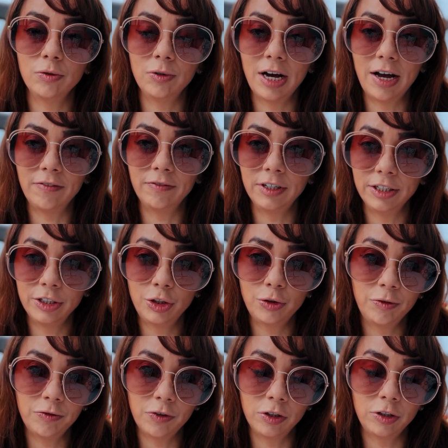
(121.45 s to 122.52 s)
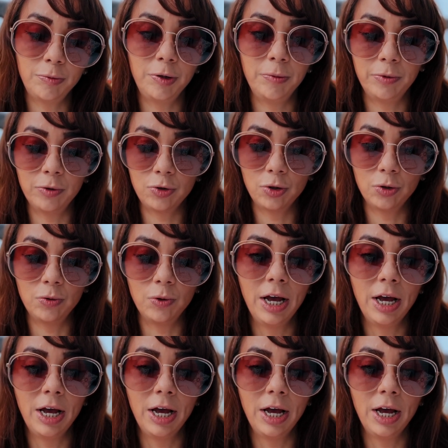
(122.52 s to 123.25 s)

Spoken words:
to have lunch with other people, so